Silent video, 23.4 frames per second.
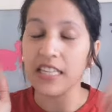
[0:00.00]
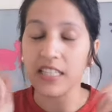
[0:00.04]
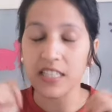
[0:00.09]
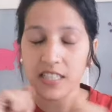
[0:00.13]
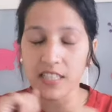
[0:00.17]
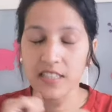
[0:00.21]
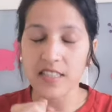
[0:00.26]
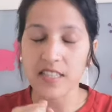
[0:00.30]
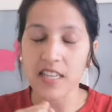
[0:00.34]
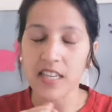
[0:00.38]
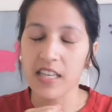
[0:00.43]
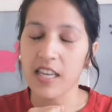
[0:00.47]

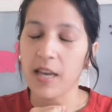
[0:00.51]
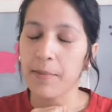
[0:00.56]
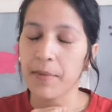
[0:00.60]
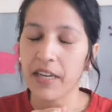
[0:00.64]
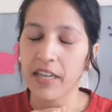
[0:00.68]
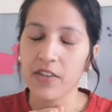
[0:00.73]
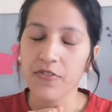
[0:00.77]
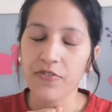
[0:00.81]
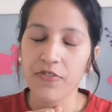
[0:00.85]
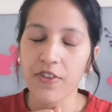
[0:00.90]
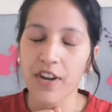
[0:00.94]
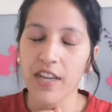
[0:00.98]
Indian Kalyapa
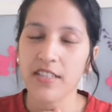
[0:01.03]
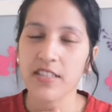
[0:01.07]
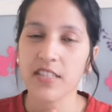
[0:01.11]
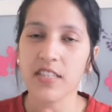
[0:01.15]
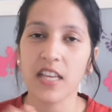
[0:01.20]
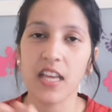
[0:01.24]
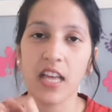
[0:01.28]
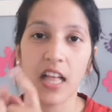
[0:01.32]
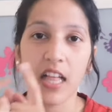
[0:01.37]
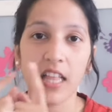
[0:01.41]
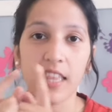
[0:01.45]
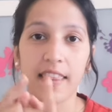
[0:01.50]
in France.
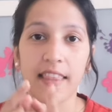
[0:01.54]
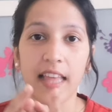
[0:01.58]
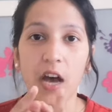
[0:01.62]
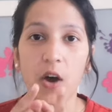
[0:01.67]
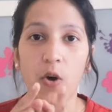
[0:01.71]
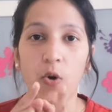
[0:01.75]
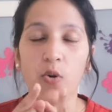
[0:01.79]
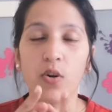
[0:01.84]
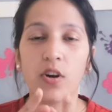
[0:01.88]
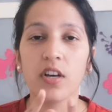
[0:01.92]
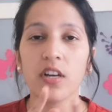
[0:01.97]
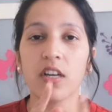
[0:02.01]

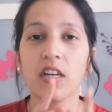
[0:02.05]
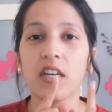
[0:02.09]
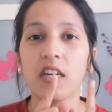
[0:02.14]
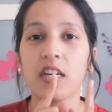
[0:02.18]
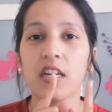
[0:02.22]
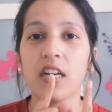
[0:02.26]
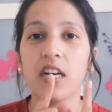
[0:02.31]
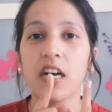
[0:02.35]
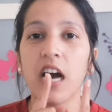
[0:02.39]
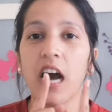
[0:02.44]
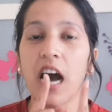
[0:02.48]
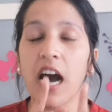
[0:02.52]
Now,
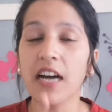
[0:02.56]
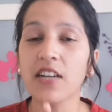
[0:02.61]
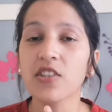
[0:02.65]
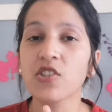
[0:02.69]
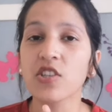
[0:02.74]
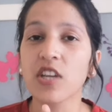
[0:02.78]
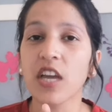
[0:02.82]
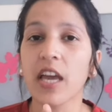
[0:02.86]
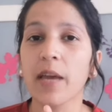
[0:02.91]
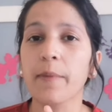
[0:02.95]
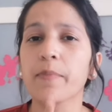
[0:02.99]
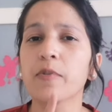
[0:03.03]
today's
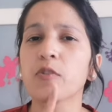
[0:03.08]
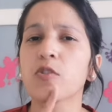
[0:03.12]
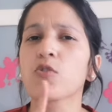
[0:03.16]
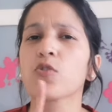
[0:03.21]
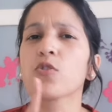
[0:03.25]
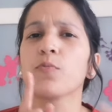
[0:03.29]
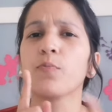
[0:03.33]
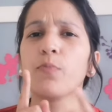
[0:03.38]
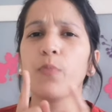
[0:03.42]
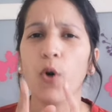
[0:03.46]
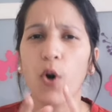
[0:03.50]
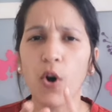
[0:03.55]

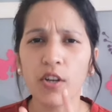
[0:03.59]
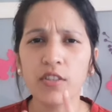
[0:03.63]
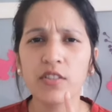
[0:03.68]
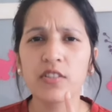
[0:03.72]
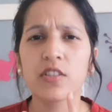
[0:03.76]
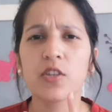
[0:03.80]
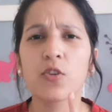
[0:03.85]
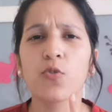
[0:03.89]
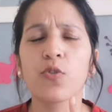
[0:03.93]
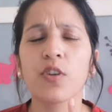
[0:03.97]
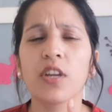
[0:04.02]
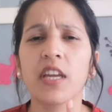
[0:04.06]
episode is
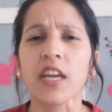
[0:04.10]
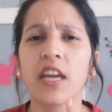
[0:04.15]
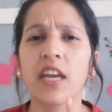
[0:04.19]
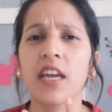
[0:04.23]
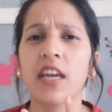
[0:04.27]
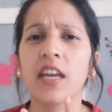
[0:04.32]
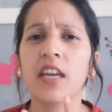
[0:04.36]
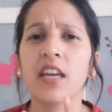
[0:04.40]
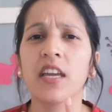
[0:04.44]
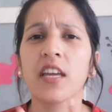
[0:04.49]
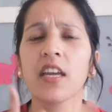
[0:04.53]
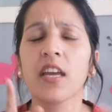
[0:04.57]
very
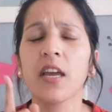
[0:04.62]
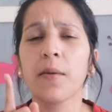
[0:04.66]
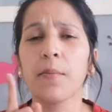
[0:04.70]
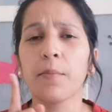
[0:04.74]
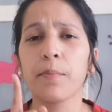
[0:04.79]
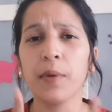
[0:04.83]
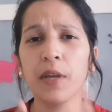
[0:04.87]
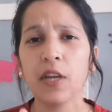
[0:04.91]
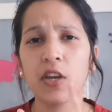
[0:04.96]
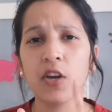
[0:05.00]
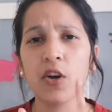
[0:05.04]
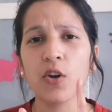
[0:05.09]
important
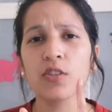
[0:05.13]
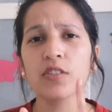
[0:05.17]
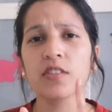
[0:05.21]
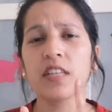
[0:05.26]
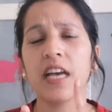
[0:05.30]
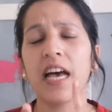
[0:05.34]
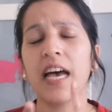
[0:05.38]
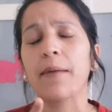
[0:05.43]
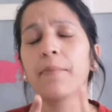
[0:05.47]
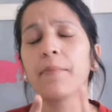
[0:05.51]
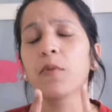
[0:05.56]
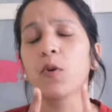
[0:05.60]
because
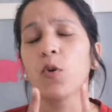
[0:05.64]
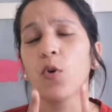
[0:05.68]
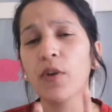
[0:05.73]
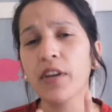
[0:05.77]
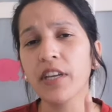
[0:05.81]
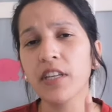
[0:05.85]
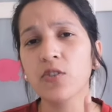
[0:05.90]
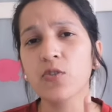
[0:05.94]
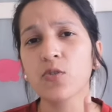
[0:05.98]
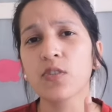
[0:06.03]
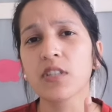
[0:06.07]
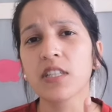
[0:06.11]
I'm
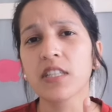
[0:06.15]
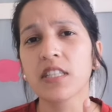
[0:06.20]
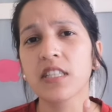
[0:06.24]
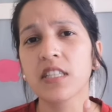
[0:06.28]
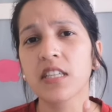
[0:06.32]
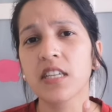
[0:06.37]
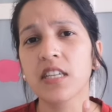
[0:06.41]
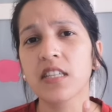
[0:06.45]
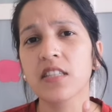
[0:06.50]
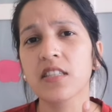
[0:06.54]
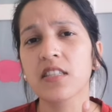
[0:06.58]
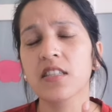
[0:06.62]
going to
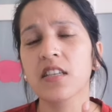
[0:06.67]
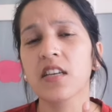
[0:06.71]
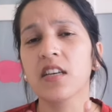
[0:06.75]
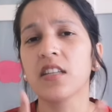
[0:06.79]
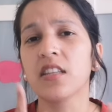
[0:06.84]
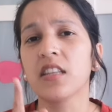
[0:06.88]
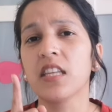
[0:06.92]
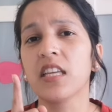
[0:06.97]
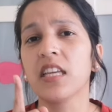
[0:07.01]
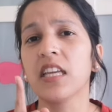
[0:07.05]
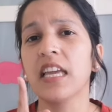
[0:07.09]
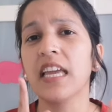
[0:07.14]
discuss
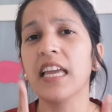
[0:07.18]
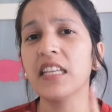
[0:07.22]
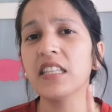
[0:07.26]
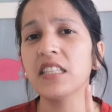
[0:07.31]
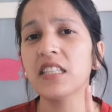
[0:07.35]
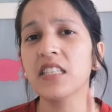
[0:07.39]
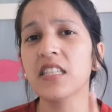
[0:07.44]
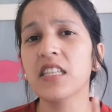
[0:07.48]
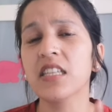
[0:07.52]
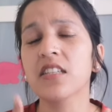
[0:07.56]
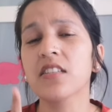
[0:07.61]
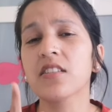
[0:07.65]
the
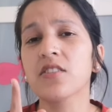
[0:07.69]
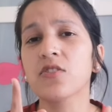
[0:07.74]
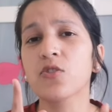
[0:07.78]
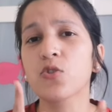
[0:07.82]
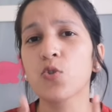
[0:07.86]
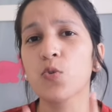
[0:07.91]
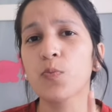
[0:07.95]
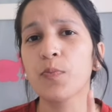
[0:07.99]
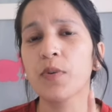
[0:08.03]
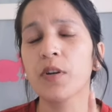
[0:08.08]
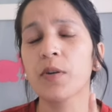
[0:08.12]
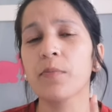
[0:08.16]
Indian
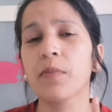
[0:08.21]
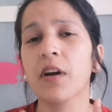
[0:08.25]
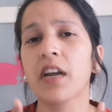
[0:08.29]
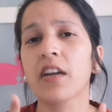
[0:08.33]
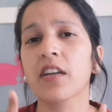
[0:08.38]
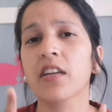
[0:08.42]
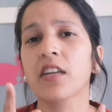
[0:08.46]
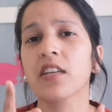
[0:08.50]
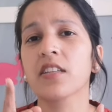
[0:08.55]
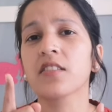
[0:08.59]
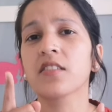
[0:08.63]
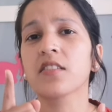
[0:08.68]

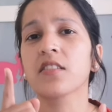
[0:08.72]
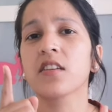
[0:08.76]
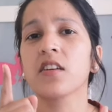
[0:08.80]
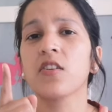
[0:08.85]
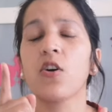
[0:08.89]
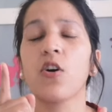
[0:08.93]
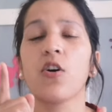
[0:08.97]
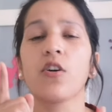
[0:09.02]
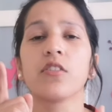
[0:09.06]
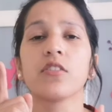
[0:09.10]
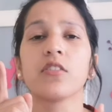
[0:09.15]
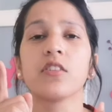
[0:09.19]
supermarkets
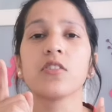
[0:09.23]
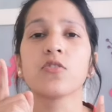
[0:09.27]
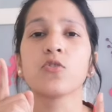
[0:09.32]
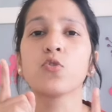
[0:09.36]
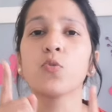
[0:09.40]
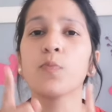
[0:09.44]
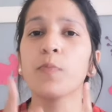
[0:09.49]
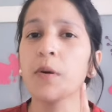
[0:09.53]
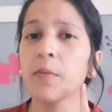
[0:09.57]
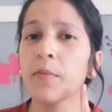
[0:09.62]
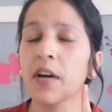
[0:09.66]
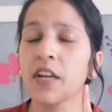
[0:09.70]
or the
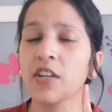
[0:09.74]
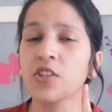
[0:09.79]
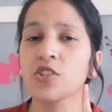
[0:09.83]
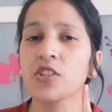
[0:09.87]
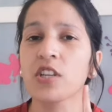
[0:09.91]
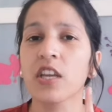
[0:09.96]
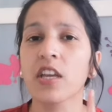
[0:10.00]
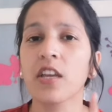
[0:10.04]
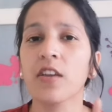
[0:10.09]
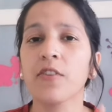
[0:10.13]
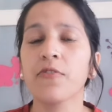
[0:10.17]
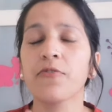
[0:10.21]

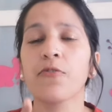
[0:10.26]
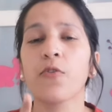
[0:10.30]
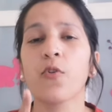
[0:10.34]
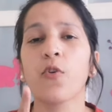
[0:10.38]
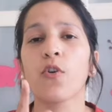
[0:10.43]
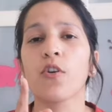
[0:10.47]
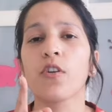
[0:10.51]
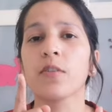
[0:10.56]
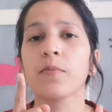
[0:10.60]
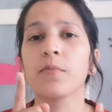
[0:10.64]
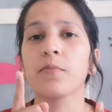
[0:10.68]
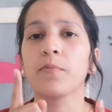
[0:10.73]
supermarché
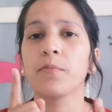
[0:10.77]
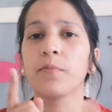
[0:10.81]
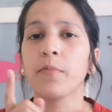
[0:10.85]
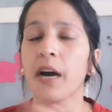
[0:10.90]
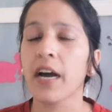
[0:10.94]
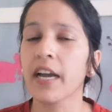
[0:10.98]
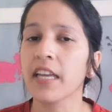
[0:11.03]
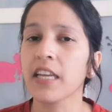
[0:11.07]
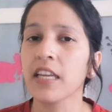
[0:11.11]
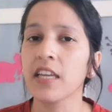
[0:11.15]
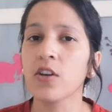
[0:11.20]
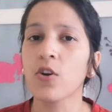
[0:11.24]
for
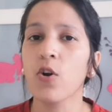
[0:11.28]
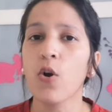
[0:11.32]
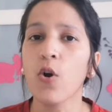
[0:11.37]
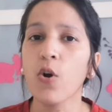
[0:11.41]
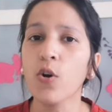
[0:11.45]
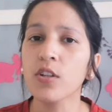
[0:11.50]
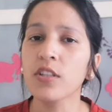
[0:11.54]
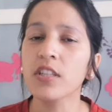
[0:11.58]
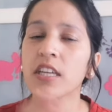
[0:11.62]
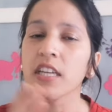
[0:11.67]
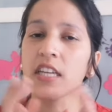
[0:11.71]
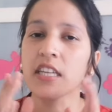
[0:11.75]
buying
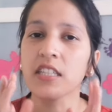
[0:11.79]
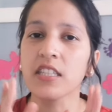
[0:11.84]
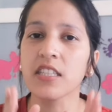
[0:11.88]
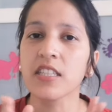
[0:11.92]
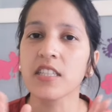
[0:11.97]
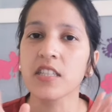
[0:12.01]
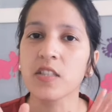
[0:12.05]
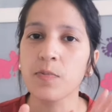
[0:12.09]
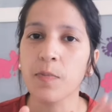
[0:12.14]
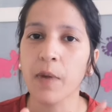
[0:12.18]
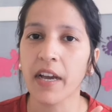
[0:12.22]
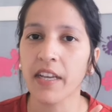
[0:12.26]
all the
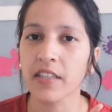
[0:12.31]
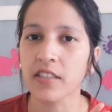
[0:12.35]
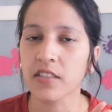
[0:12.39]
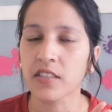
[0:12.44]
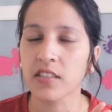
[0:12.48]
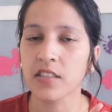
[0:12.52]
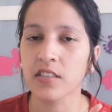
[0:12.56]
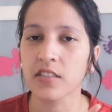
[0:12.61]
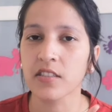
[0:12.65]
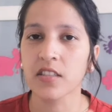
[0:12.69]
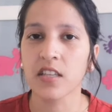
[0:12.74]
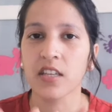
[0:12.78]
Indian
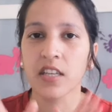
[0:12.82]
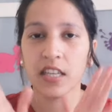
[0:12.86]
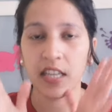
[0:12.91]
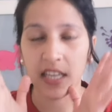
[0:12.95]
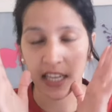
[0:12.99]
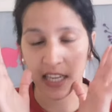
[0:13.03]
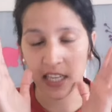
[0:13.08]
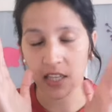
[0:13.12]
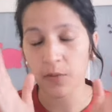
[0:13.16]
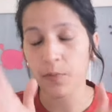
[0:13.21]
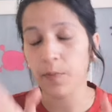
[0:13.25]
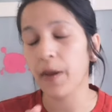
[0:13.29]
spices
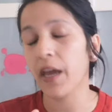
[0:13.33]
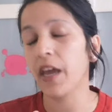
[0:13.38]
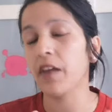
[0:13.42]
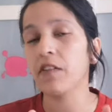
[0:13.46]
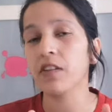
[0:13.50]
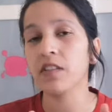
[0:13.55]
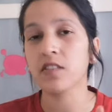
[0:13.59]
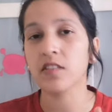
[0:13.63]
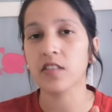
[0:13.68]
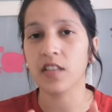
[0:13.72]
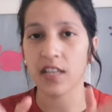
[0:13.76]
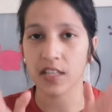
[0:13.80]
in
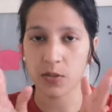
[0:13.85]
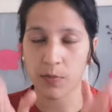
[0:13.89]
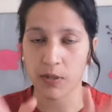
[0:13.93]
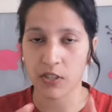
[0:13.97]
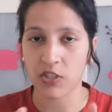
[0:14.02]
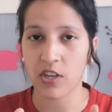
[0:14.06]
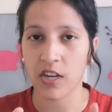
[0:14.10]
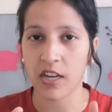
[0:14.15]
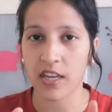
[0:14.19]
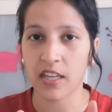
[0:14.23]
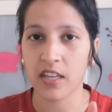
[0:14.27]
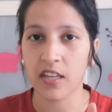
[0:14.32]
Paris
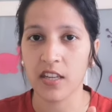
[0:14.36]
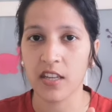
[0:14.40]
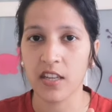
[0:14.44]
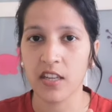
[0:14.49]
especially